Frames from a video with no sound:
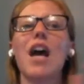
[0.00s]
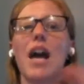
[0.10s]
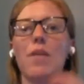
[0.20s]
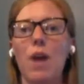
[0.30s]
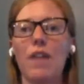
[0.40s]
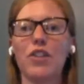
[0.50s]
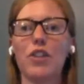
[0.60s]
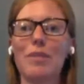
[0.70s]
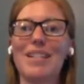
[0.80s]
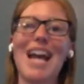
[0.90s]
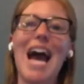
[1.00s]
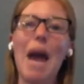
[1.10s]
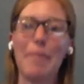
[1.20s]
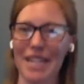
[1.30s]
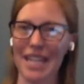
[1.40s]
and while the trip is
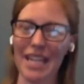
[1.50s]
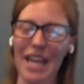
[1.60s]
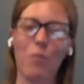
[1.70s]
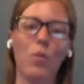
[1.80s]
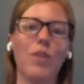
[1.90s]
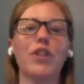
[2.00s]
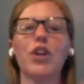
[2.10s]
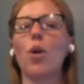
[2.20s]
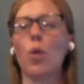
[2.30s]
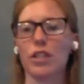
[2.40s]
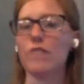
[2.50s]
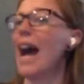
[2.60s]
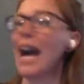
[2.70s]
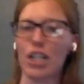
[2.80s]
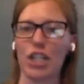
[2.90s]
happening and what their course of
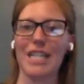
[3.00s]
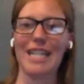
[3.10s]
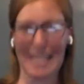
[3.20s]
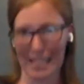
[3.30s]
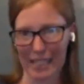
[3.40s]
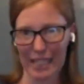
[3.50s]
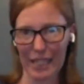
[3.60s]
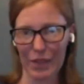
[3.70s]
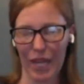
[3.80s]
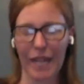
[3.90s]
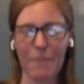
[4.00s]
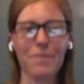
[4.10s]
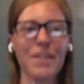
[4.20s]
action is. Okay.